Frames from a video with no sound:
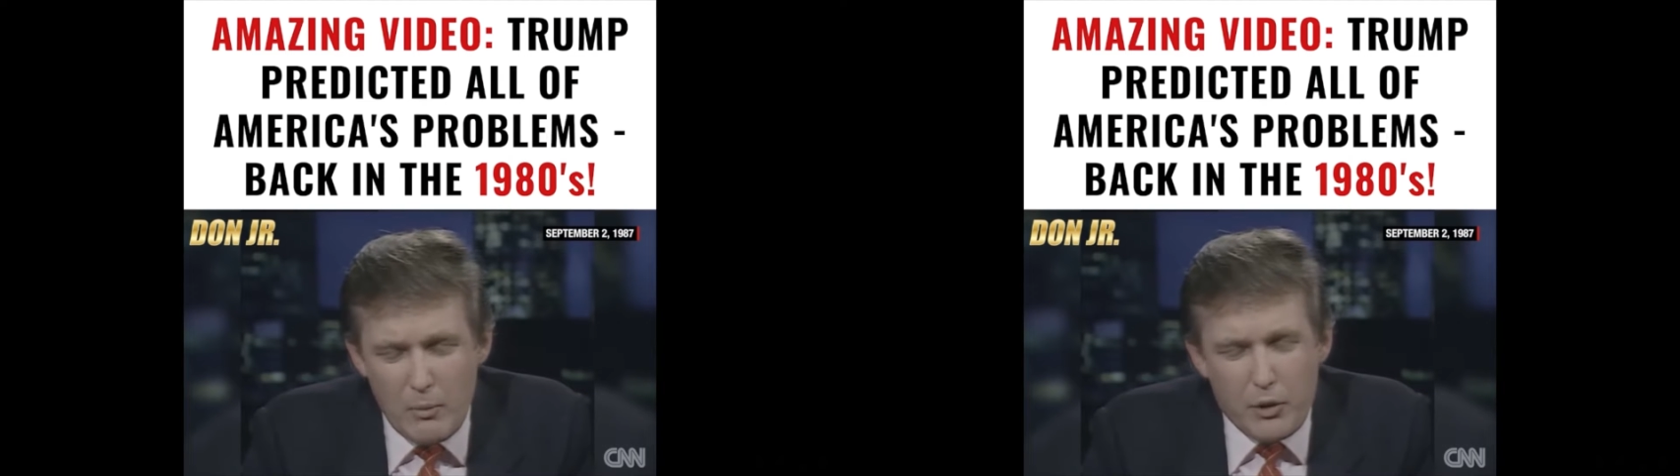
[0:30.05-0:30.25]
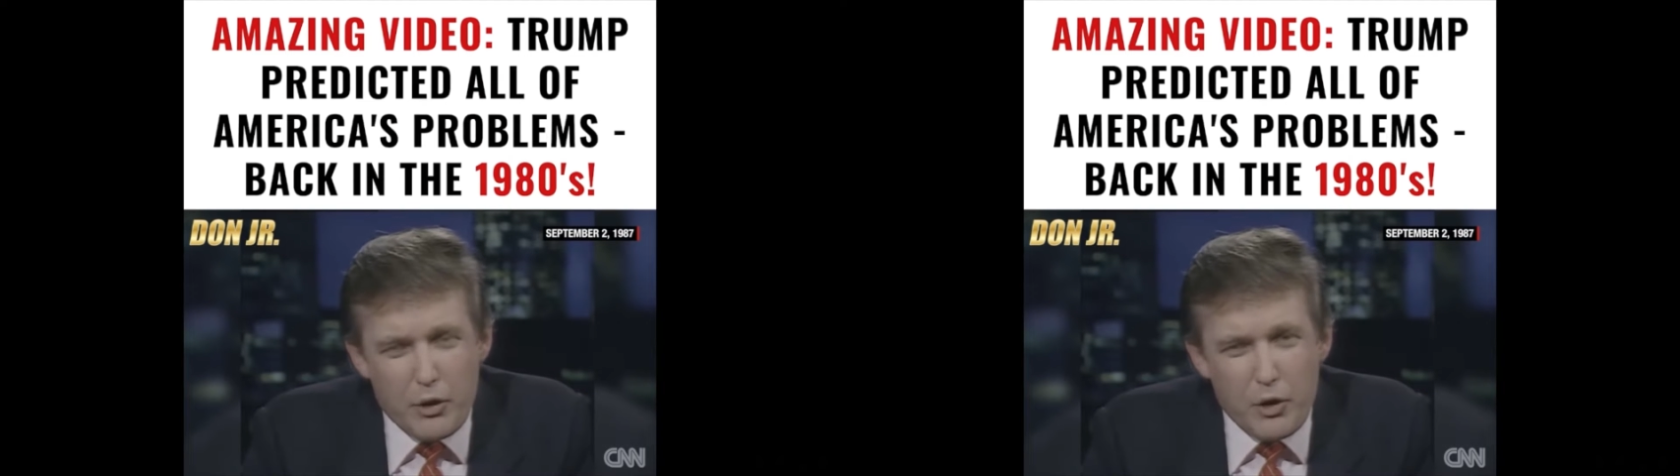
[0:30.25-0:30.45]

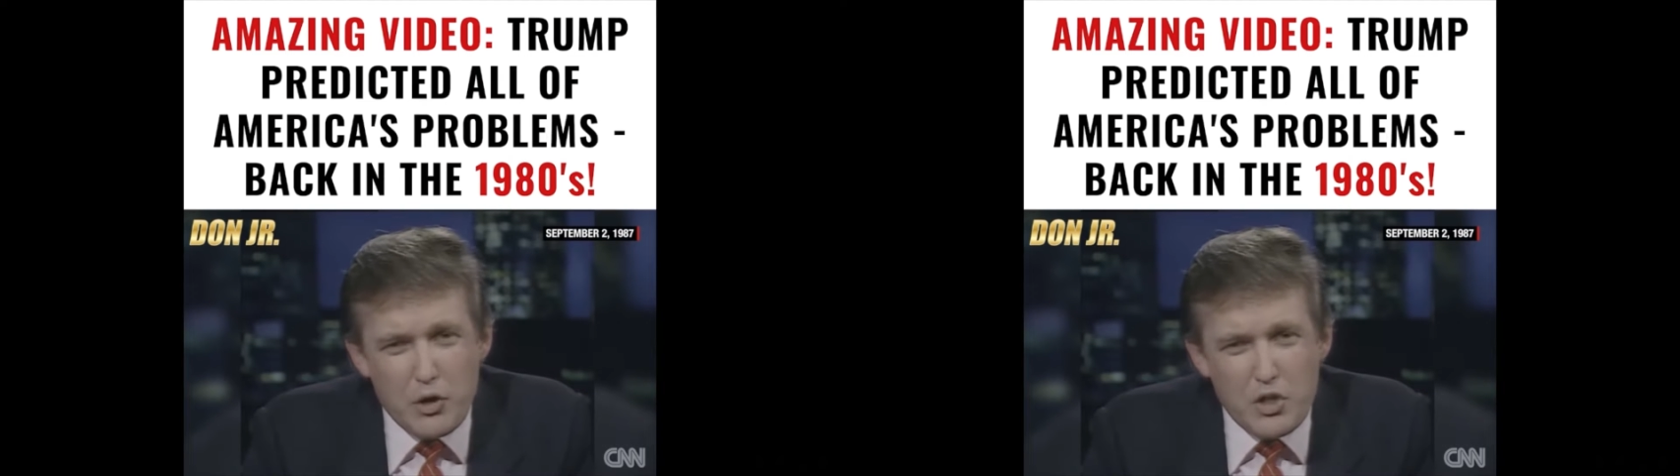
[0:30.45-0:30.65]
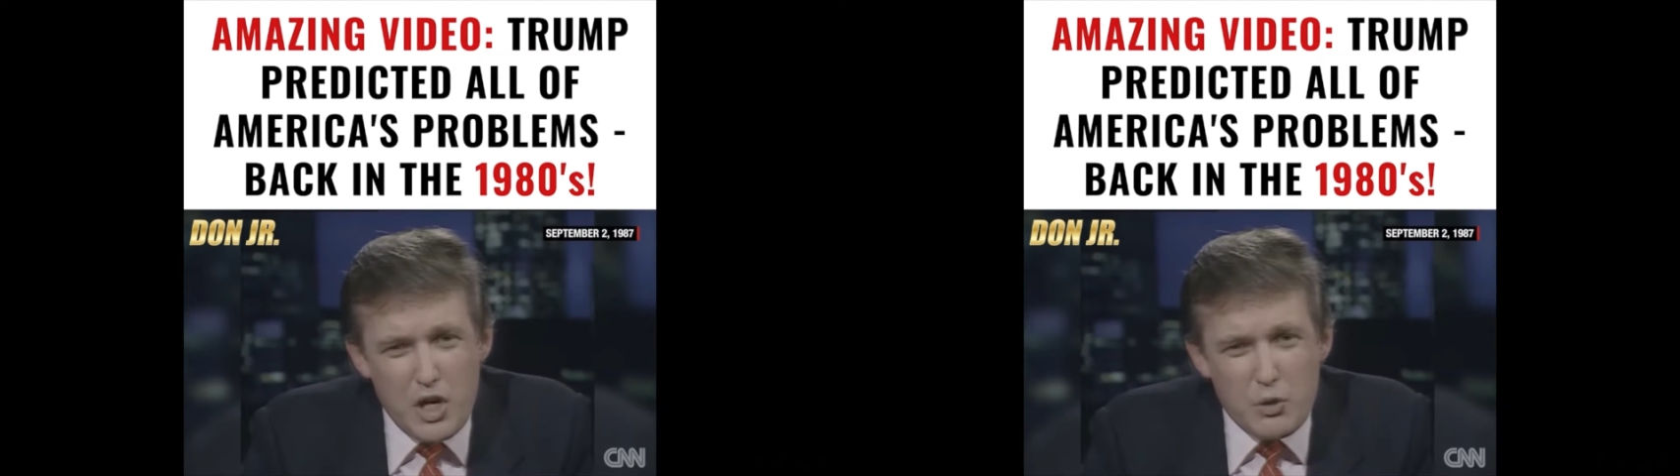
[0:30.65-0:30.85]
but
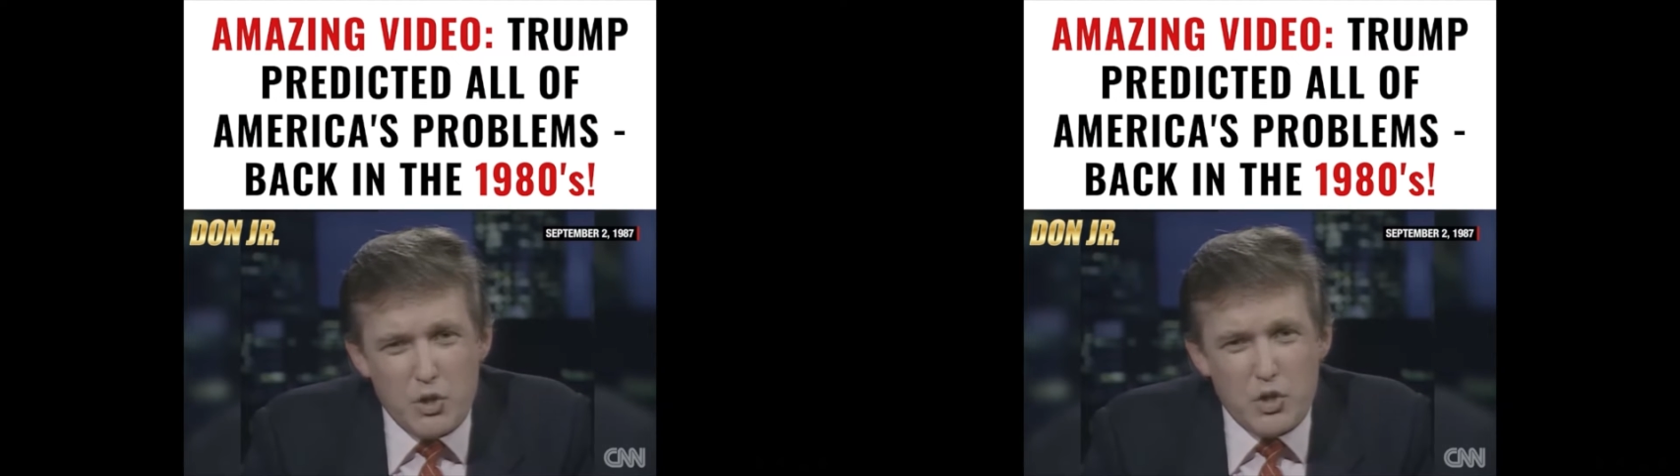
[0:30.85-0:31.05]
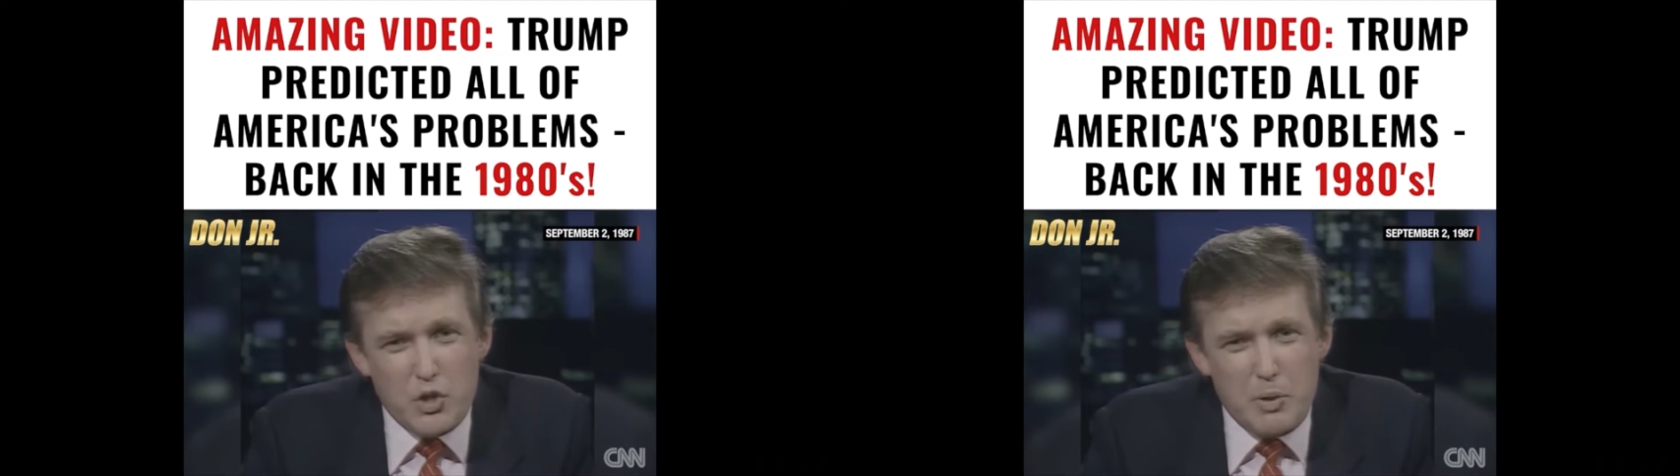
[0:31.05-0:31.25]
those
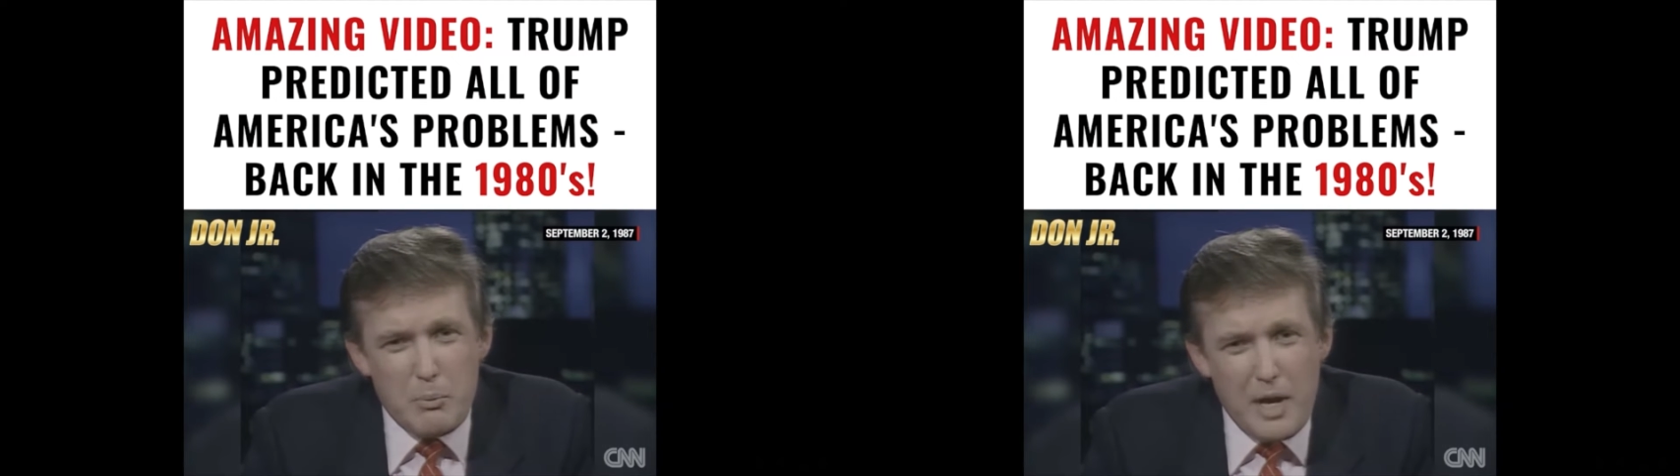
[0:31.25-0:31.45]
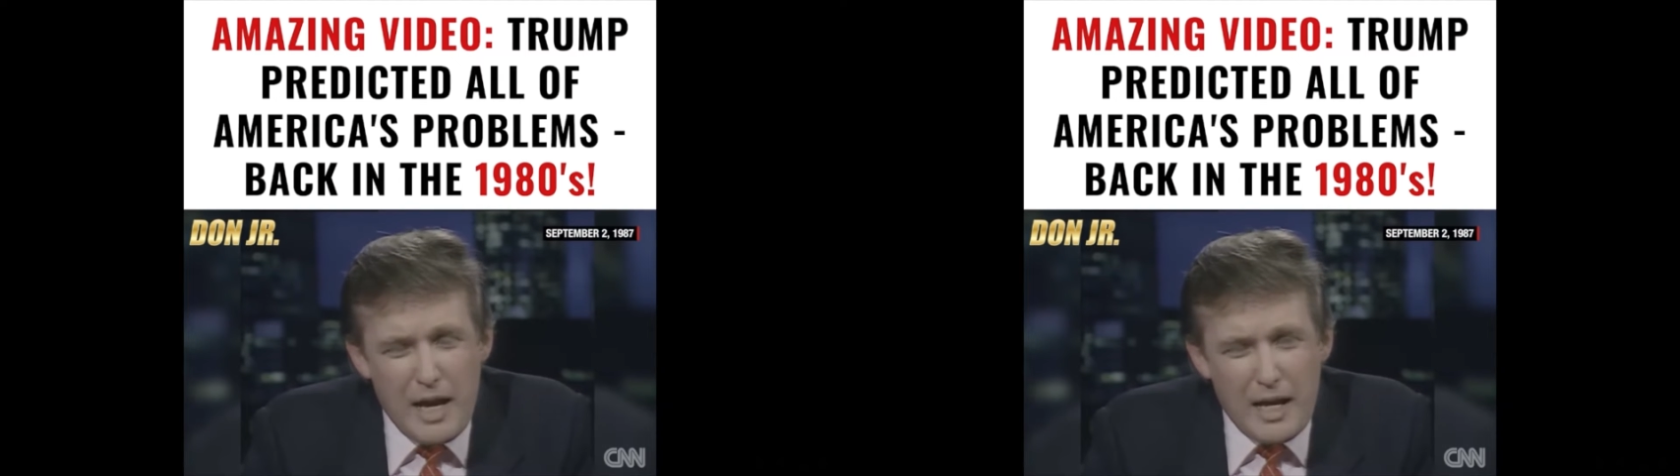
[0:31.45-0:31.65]
countries should be
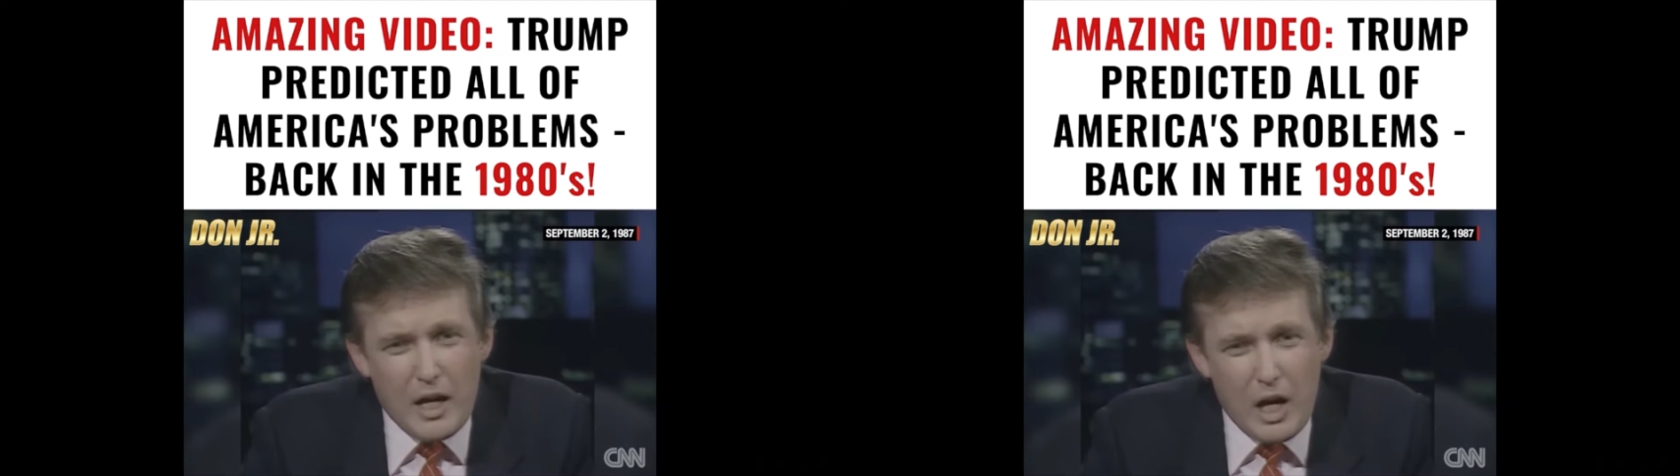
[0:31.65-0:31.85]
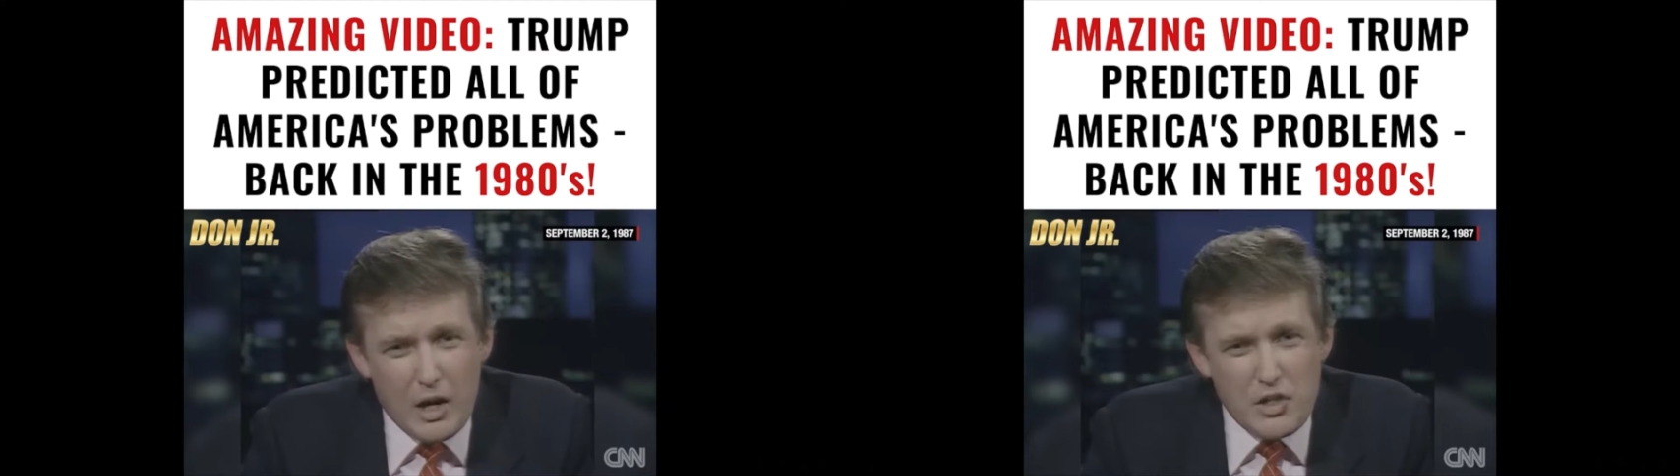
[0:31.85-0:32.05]

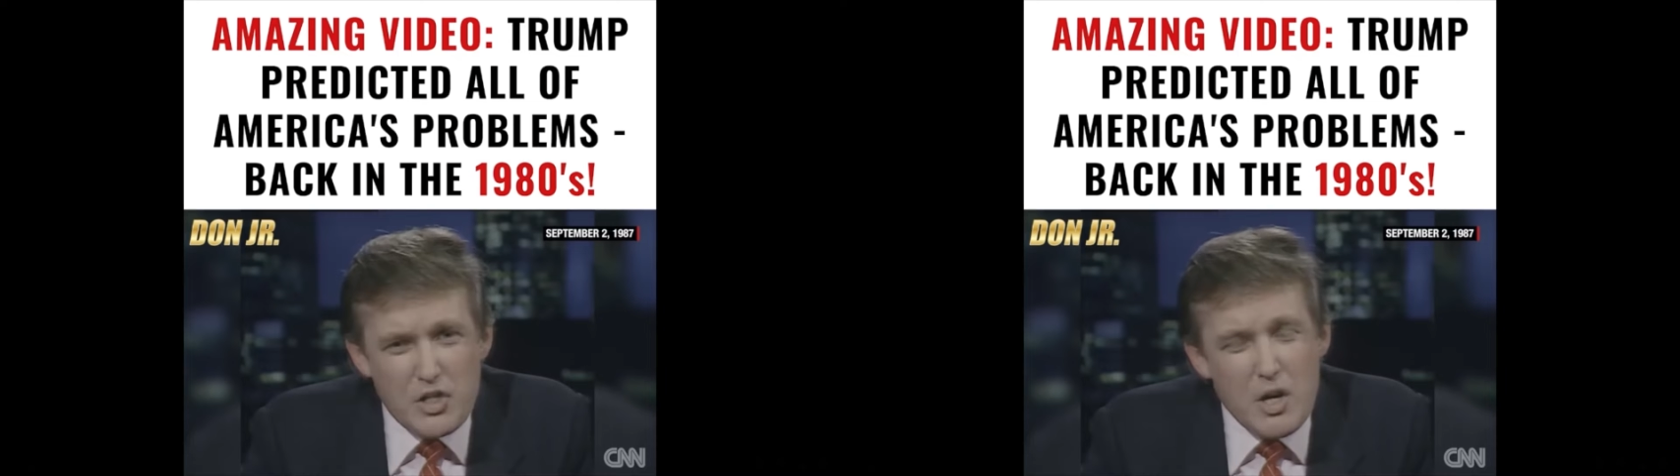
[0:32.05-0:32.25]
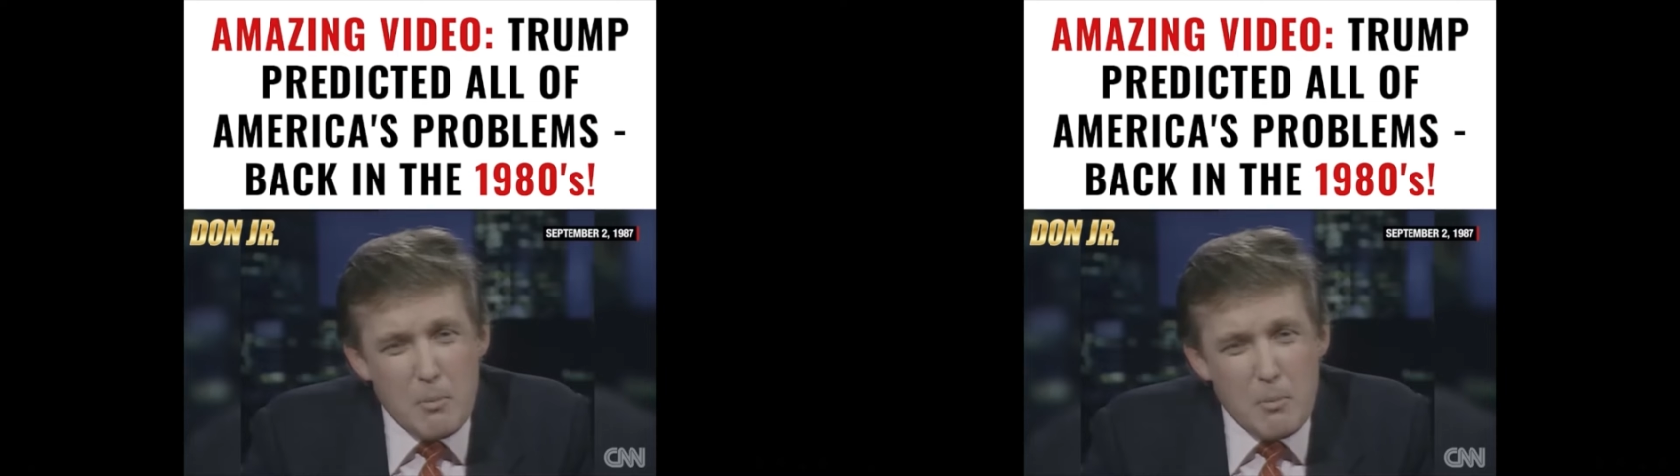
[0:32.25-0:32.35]
paying us